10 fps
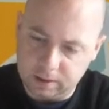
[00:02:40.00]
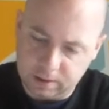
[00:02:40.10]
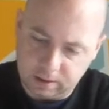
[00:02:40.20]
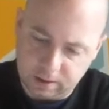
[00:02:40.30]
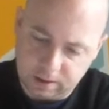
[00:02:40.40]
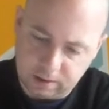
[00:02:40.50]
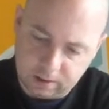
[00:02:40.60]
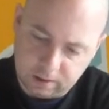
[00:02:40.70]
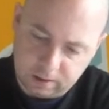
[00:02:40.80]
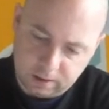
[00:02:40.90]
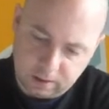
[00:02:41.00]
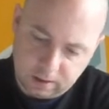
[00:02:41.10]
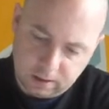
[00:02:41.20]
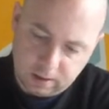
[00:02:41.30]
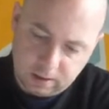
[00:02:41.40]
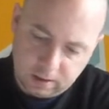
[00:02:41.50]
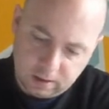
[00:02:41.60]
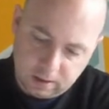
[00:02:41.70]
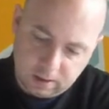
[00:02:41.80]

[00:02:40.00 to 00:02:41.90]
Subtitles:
Nobody speaks.